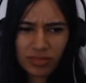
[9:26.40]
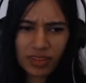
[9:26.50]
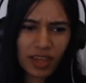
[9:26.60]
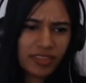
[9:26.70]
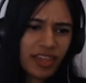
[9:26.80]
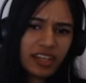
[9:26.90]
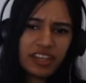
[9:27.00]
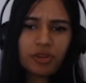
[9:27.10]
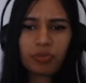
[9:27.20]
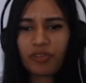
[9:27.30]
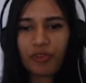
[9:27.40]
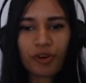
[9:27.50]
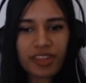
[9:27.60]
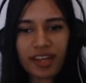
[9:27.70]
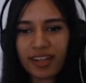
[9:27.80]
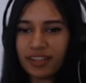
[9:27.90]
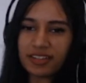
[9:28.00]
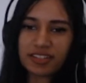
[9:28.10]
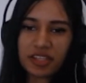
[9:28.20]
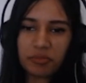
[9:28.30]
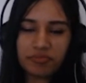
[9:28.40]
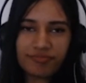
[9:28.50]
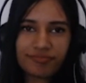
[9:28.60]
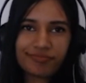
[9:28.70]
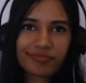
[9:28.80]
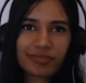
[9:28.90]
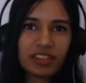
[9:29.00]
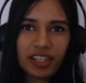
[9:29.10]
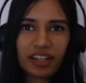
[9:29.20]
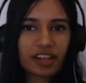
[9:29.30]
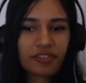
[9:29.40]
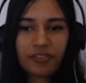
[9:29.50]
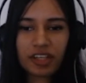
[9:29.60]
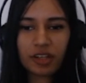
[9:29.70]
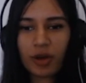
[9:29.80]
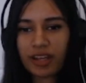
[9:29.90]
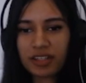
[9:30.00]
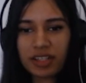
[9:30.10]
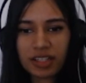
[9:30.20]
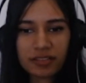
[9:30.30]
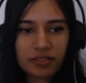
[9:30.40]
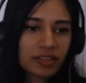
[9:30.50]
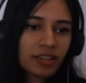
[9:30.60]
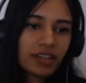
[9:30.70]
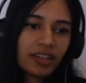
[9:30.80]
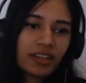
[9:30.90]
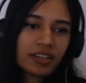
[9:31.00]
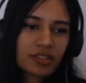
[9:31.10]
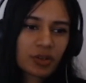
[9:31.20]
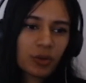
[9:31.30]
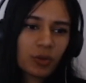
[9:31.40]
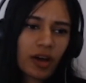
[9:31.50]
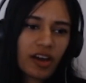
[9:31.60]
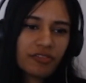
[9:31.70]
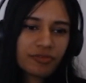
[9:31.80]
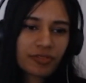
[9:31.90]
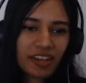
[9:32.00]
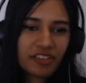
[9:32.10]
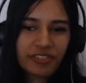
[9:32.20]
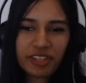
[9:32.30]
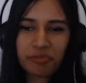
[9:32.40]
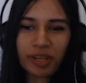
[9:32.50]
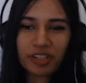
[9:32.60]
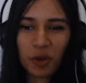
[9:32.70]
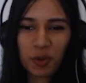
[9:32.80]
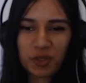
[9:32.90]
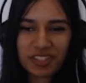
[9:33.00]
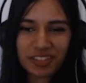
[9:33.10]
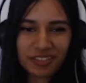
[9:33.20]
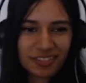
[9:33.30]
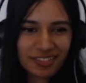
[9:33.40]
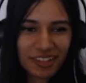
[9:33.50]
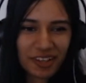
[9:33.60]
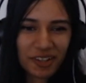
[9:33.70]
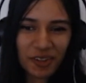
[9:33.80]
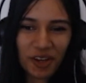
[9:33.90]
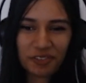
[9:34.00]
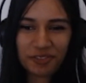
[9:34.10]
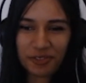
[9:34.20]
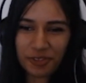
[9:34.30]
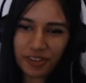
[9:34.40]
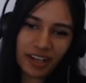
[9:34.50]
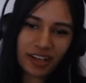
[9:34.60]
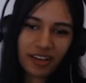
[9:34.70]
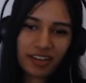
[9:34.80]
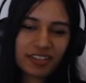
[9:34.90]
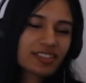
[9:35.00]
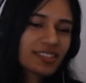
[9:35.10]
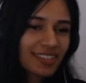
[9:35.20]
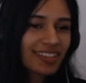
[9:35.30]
then even before that, I did some lyric video editing. So I've kind of dipped my toes in a lot of different areas.